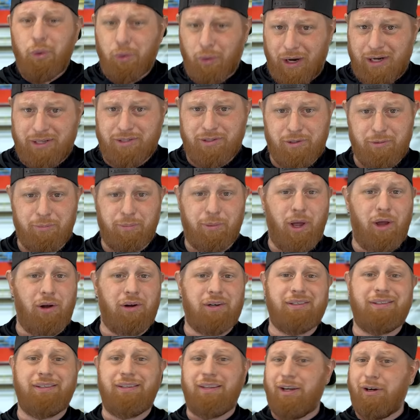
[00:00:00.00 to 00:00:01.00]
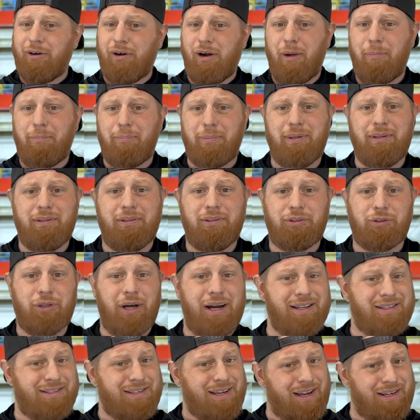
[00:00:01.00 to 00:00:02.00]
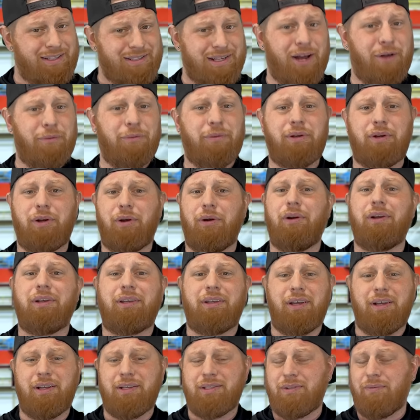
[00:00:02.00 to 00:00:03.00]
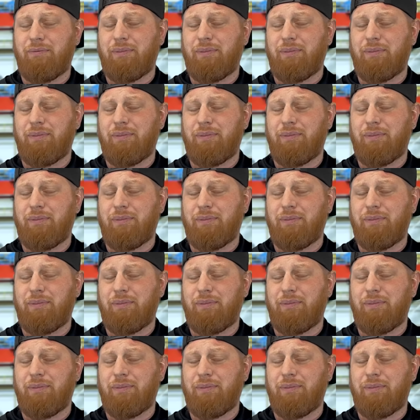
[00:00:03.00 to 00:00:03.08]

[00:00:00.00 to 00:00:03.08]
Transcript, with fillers: Chrysler product gear up and try to take down the current kings